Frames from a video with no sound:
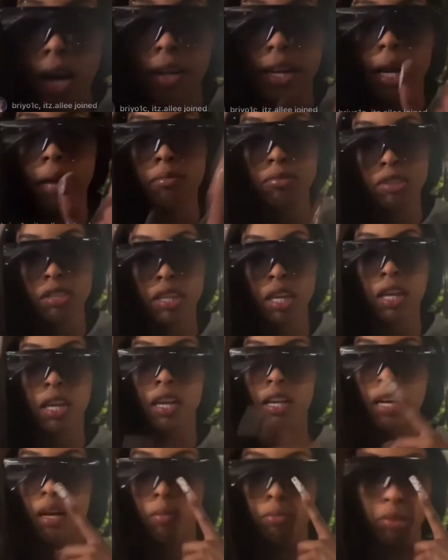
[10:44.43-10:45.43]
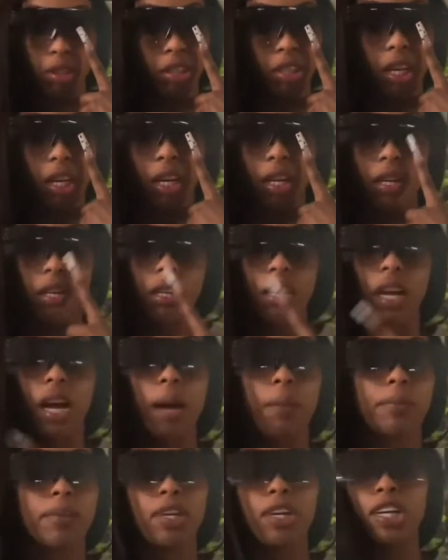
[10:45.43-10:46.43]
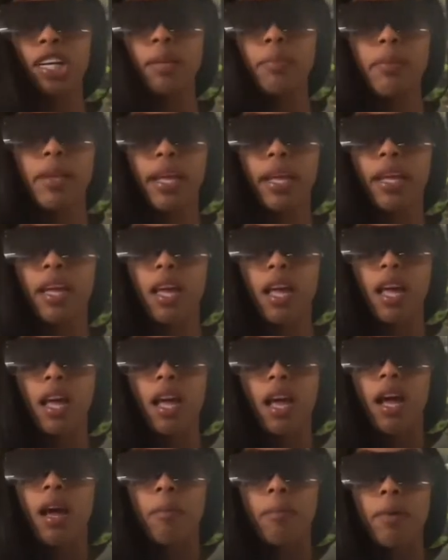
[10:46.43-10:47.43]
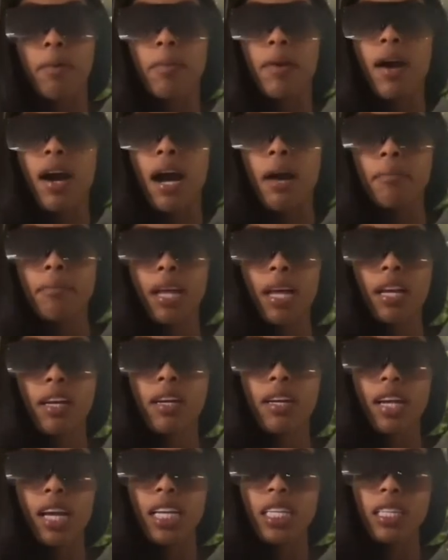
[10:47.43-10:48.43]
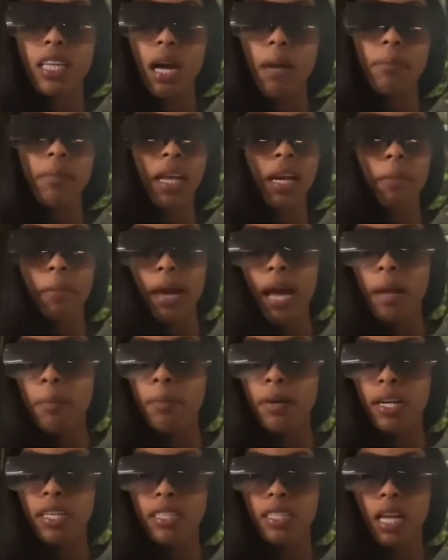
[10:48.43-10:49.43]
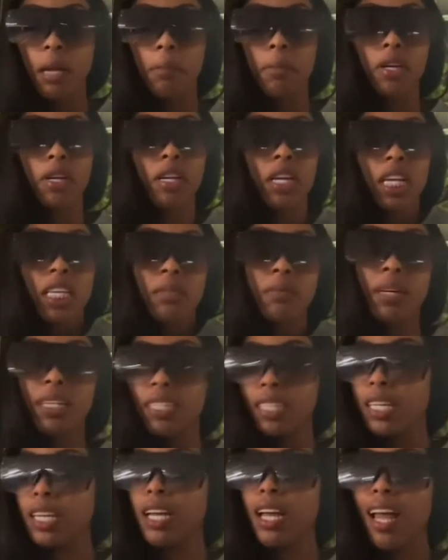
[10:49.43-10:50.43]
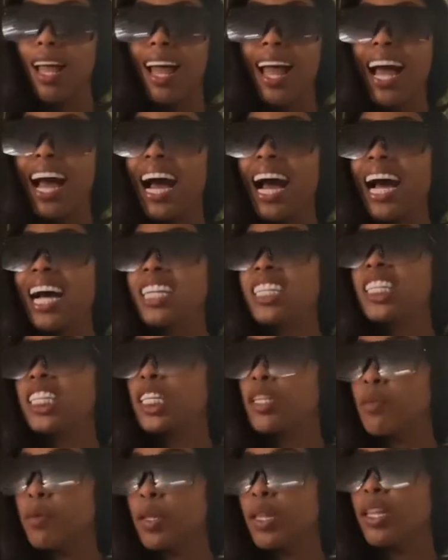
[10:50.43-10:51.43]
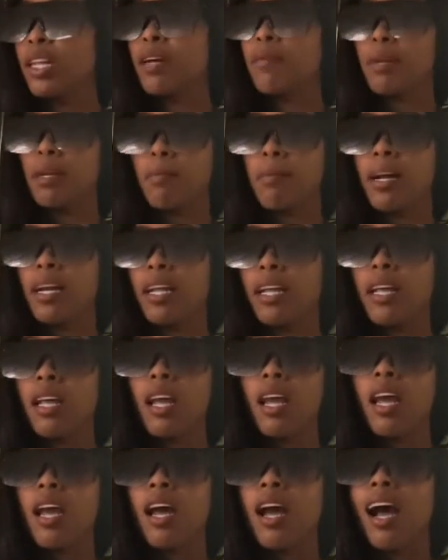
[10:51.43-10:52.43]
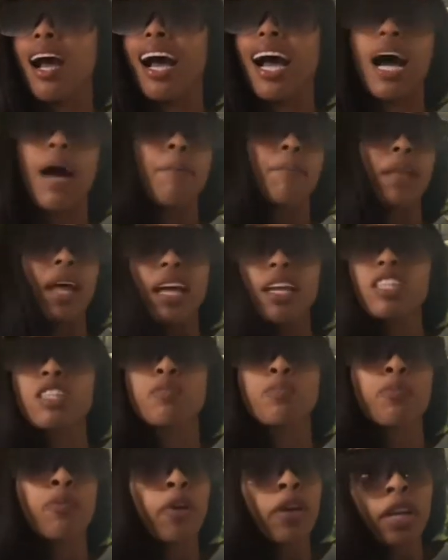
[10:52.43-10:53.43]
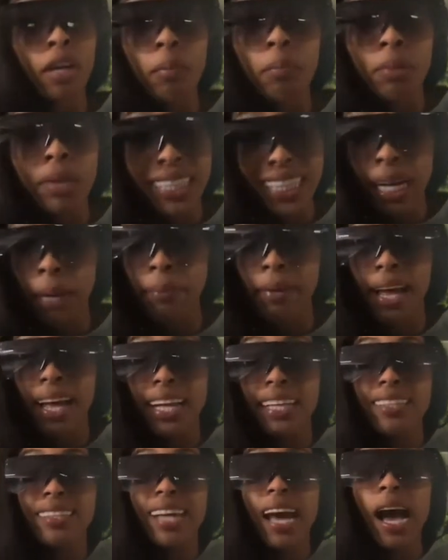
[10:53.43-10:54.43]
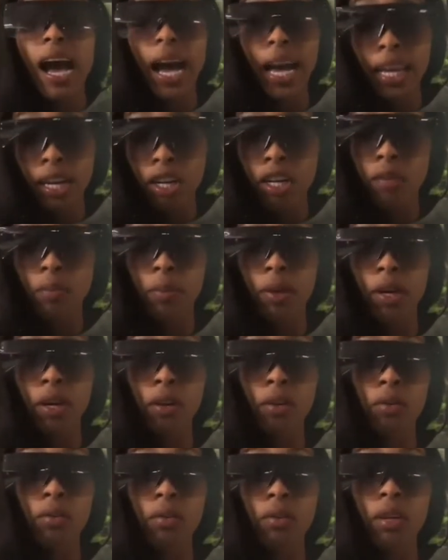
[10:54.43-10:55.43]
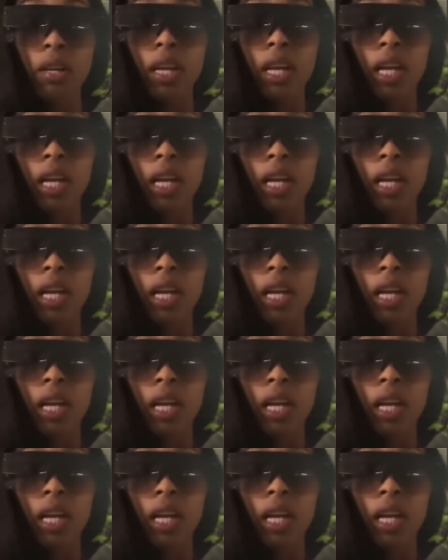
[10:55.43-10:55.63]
Okay, I'm just kidding. I'm literally playing. But, bro, I'm not a good ass. I'm not a bad person. I'm a good ass person. I genuinely love everybody. I'm not a spoiled bitch. I'm not entitled, bro.